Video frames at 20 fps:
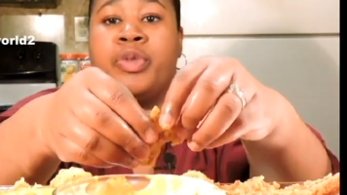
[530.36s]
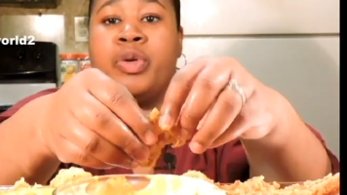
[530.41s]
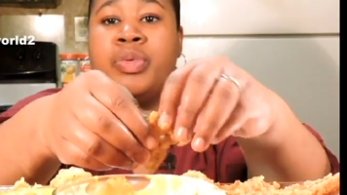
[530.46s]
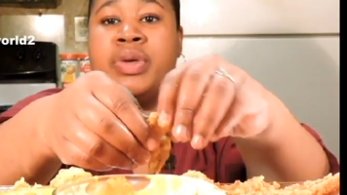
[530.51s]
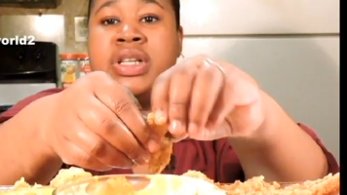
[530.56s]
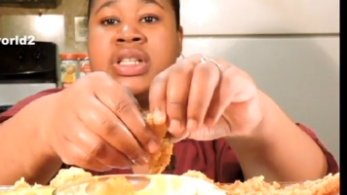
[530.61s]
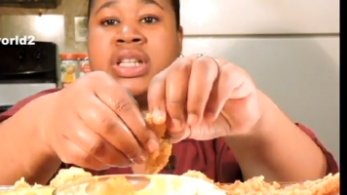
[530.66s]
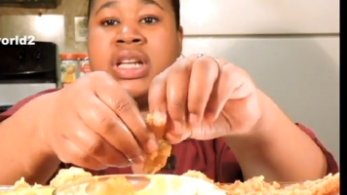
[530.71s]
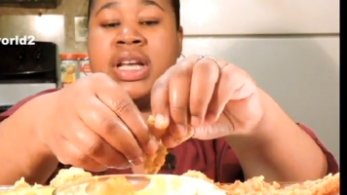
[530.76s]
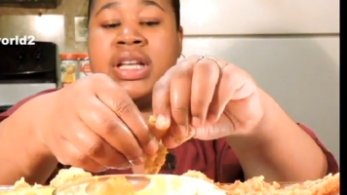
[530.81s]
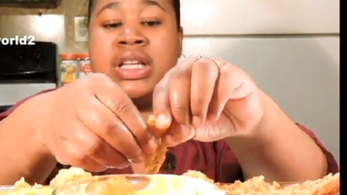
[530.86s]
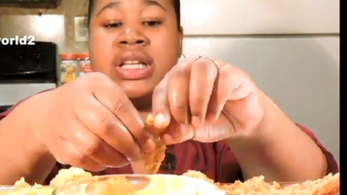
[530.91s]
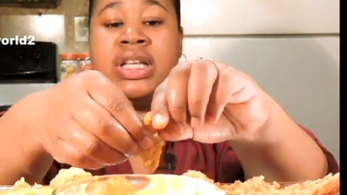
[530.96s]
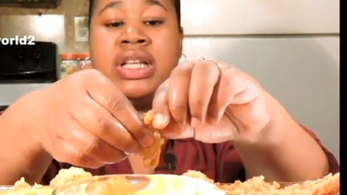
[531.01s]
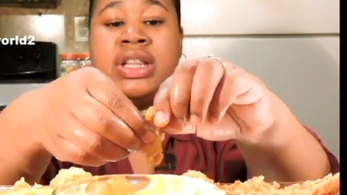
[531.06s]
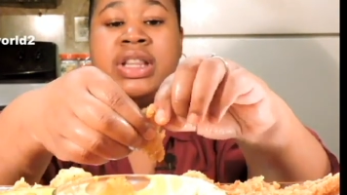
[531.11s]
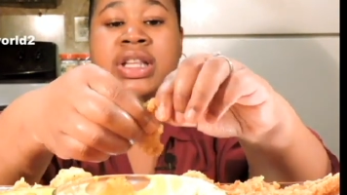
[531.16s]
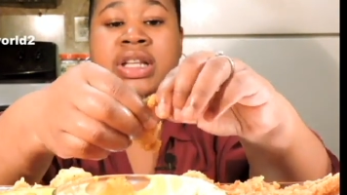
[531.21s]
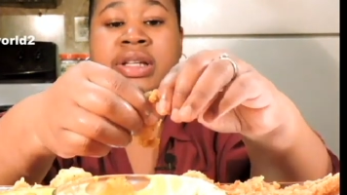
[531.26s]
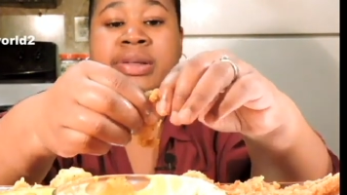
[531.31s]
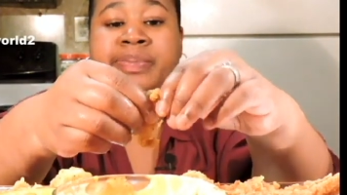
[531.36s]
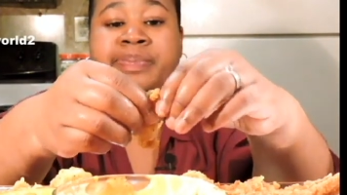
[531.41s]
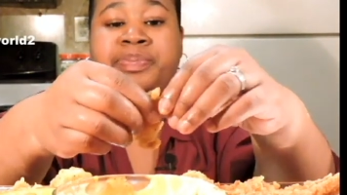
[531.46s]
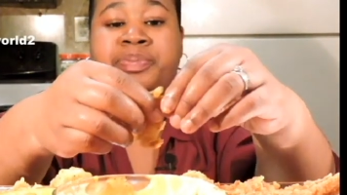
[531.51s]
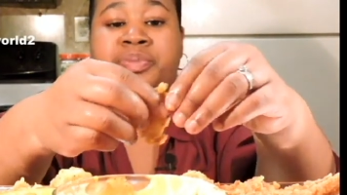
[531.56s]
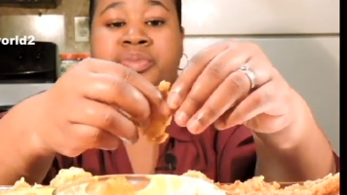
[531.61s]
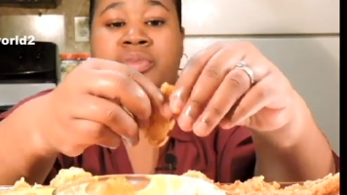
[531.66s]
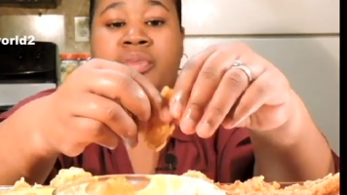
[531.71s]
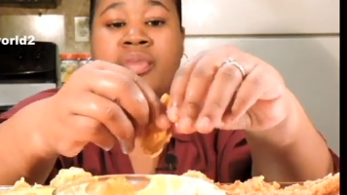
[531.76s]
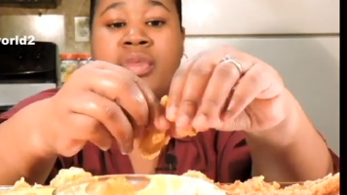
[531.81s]
the reason I did the
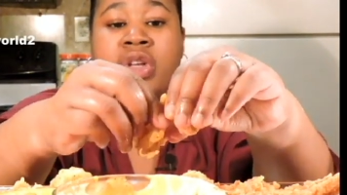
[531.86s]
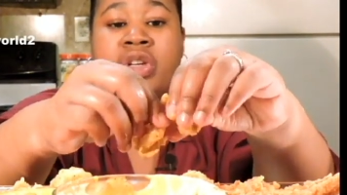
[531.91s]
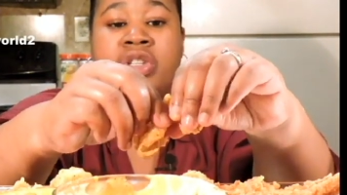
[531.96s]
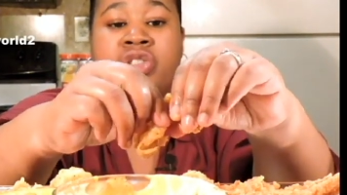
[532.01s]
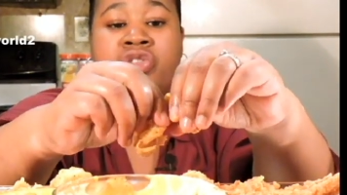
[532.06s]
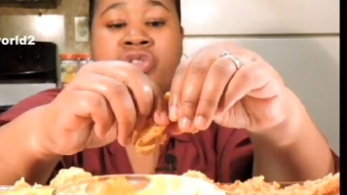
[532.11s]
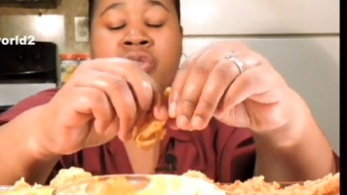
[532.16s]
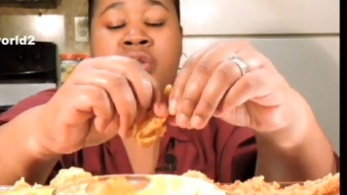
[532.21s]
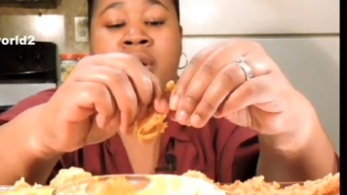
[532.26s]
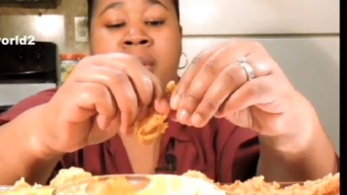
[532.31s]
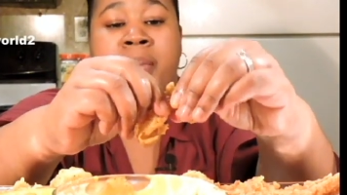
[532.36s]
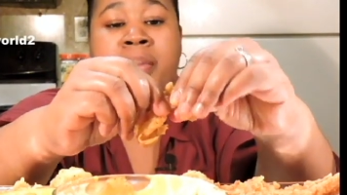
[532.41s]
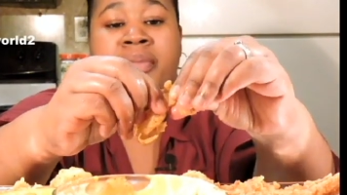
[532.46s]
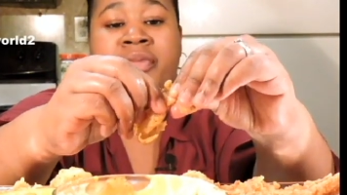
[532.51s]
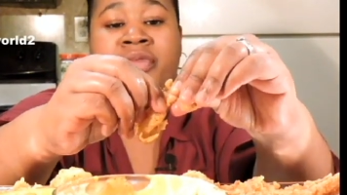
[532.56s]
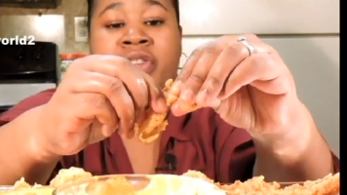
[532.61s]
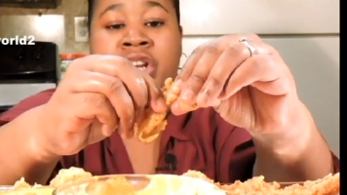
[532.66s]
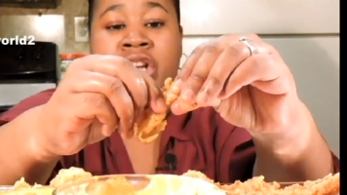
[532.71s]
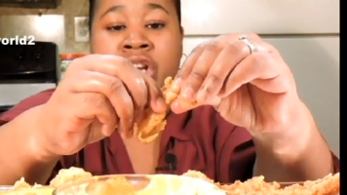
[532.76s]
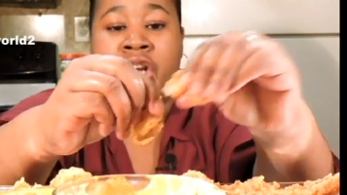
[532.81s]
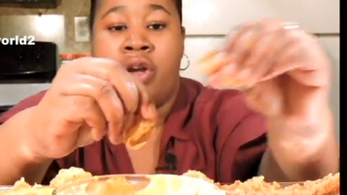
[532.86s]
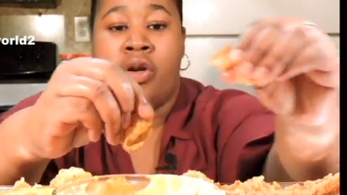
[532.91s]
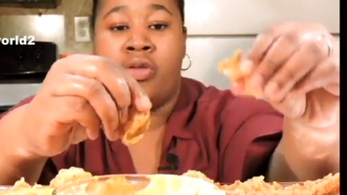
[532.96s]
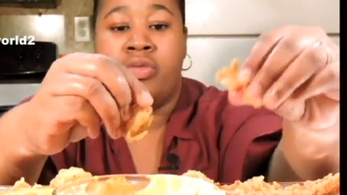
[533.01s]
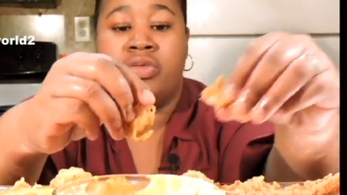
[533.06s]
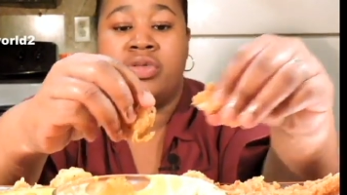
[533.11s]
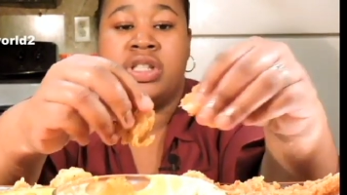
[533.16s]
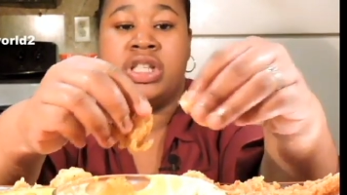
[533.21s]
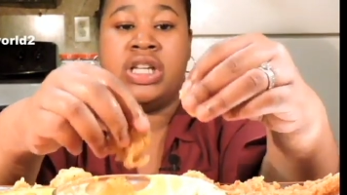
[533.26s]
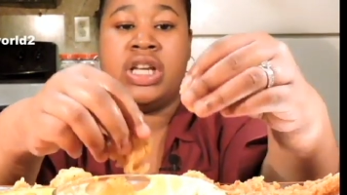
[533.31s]
shrimp
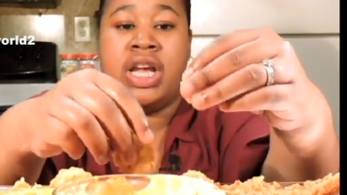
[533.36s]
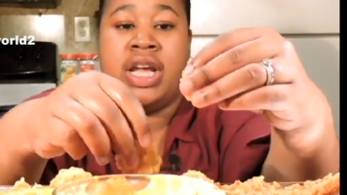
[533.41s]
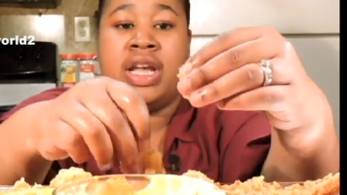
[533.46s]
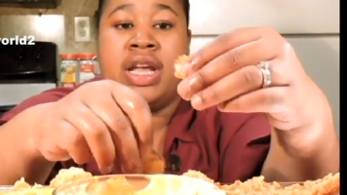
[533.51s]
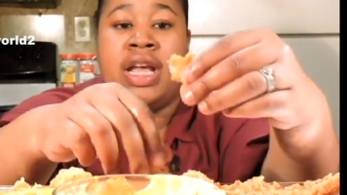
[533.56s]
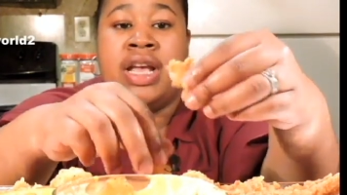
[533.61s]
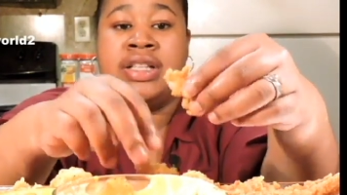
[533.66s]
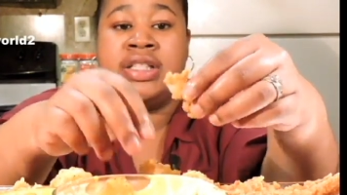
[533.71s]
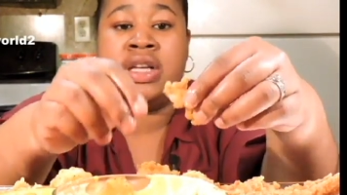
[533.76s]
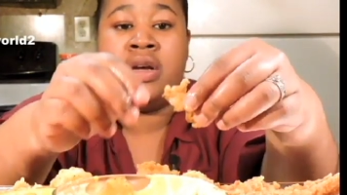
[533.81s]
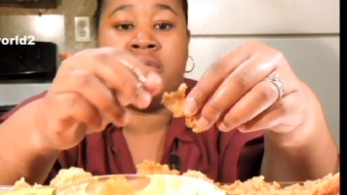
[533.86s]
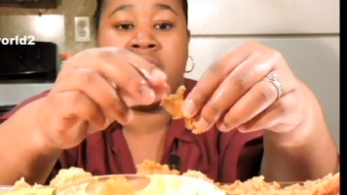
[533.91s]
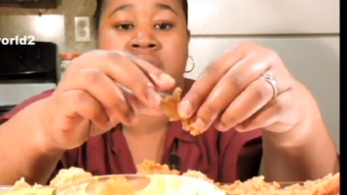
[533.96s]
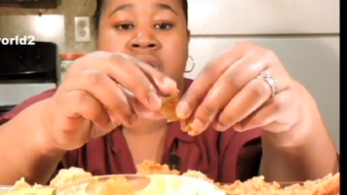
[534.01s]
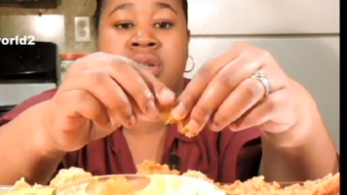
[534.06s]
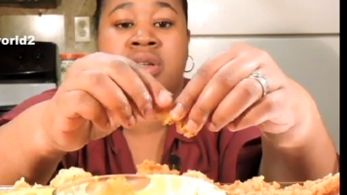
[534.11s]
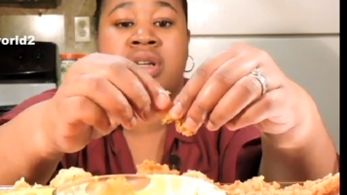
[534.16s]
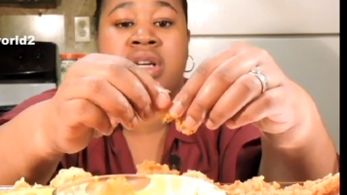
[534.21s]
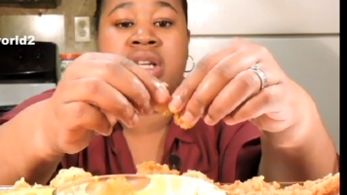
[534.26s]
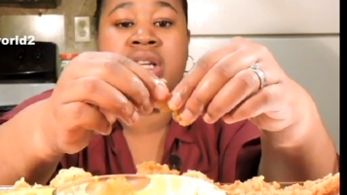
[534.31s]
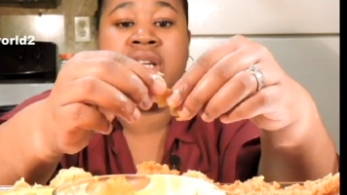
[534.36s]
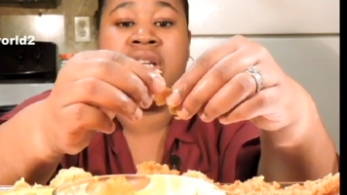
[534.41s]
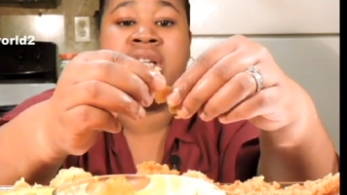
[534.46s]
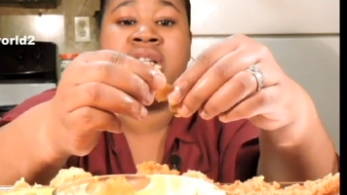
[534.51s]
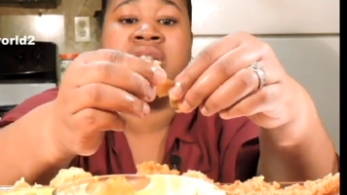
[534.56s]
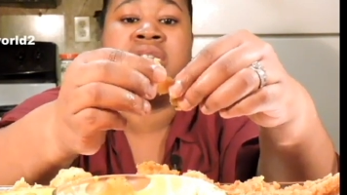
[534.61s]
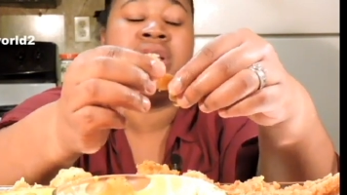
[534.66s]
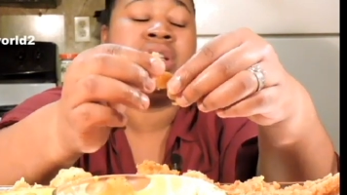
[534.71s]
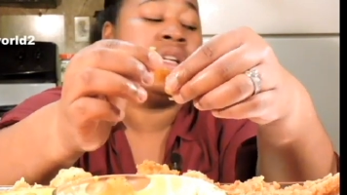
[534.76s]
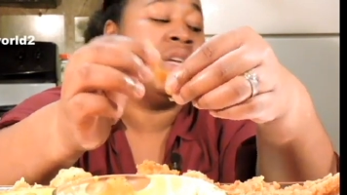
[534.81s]
video today as I was cooking
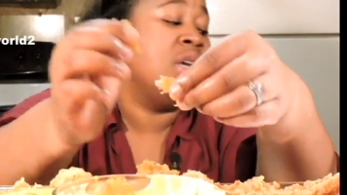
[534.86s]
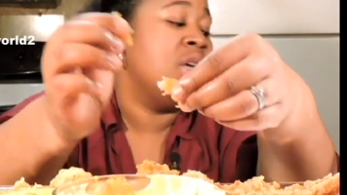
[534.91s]
these